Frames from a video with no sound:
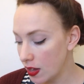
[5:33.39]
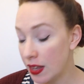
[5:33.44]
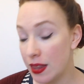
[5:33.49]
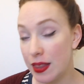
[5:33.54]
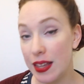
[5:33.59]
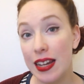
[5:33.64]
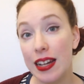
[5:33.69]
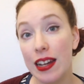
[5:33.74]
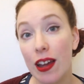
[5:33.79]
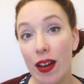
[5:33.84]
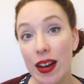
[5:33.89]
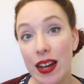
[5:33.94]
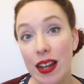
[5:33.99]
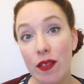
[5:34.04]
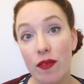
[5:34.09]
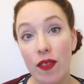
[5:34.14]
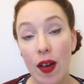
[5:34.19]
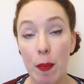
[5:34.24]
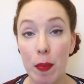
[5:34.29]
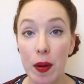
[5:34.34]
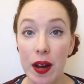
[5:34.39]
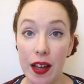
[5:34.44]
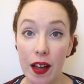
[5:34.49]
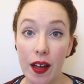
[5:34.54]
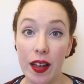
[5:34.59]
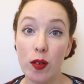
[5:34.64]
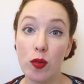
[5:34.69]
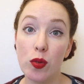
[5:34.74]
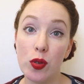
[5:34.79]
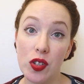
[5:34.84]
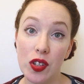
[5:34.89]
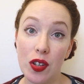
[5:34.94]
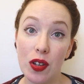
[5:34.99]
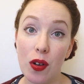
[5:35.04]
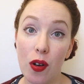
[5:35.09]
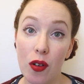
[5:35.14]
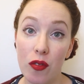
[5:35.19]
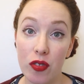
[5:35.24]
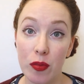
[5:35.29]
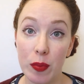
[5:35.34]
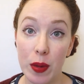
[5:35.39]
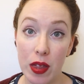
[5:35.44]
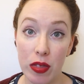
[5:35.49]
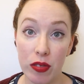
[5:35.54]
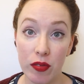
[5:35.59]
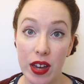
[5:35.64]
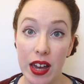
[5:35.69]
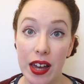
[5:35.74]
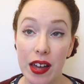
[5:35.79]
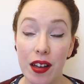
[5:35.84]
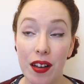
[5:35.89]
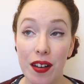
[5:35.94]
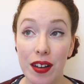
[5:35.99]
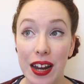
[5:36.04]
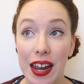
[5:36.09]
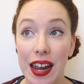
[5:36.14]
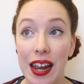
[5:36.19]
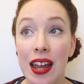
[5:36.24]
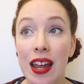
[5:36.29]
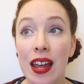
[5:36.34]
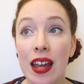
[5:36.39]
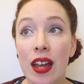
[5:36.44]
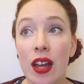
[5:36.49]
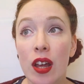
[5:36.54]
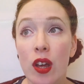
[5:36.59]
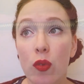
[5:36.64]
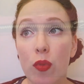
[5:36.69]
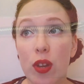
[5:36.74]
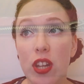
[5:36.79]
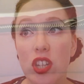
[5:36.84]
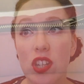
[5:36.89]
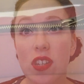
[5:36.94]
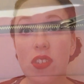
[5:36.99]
The lining fabric I also got from Guthrie & Ghani, which